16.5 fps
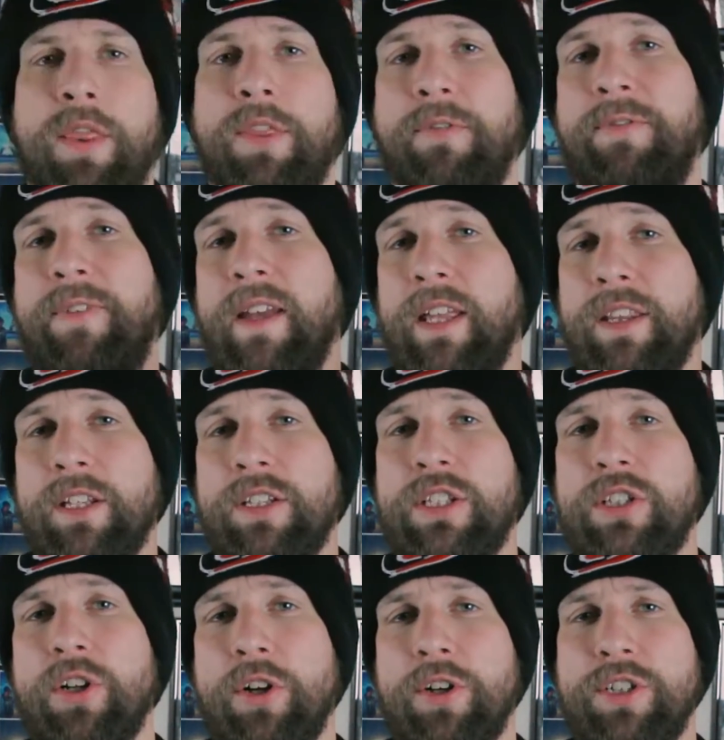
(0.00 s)
The fit in the
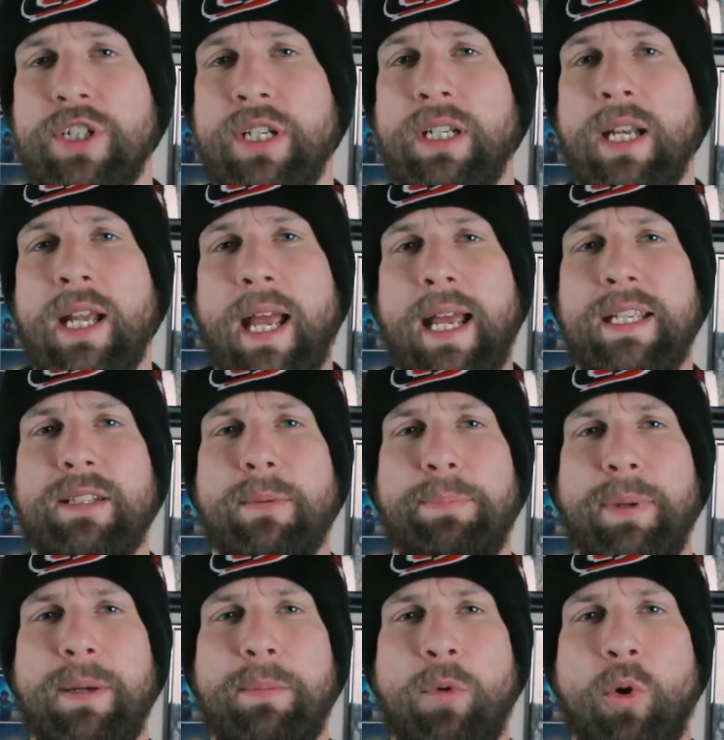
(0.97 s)
Surgeon is a
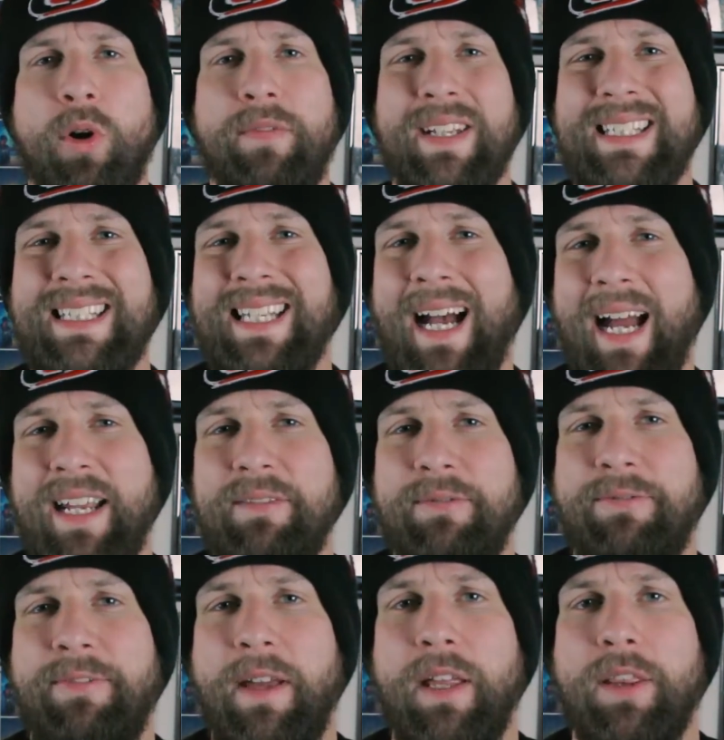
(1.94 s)
bit more of a
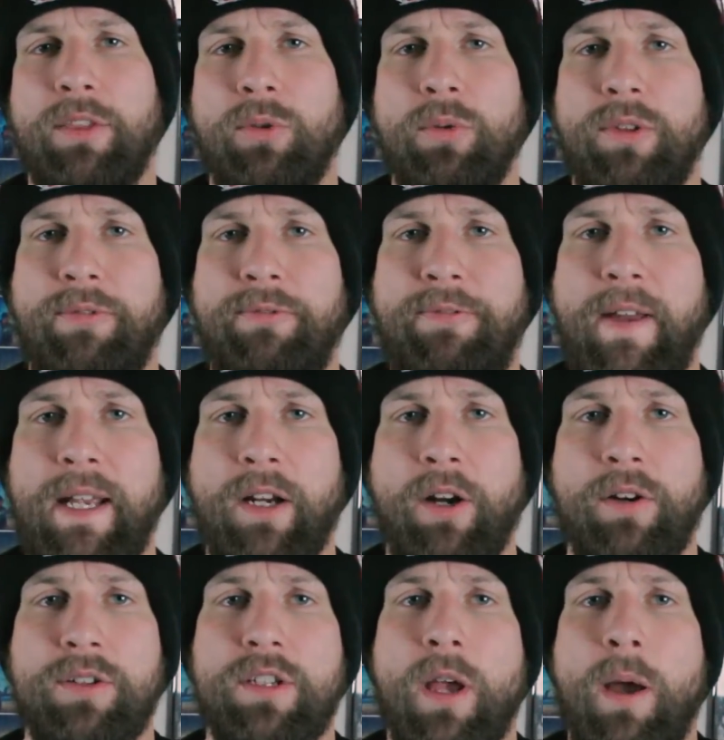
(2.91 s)
tight fit through the
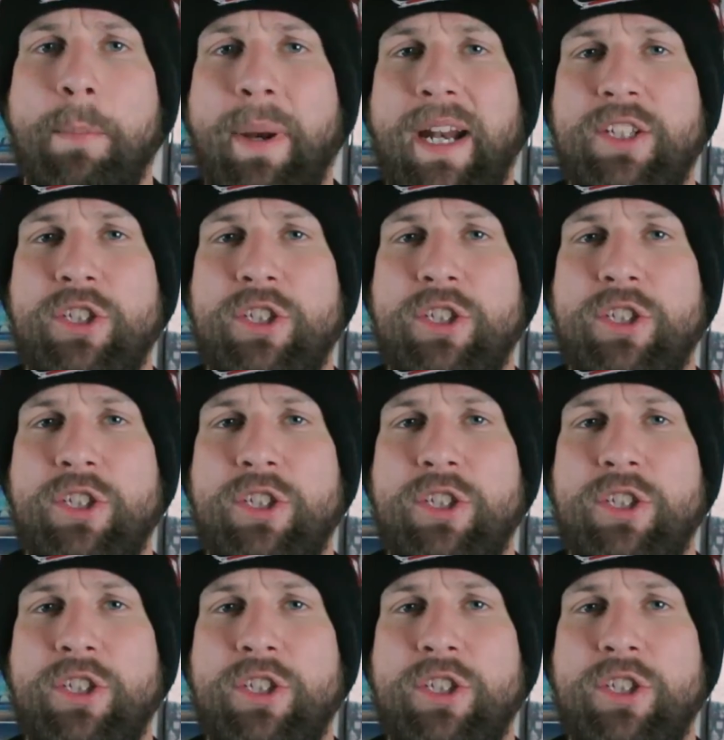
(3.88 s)
fingers, but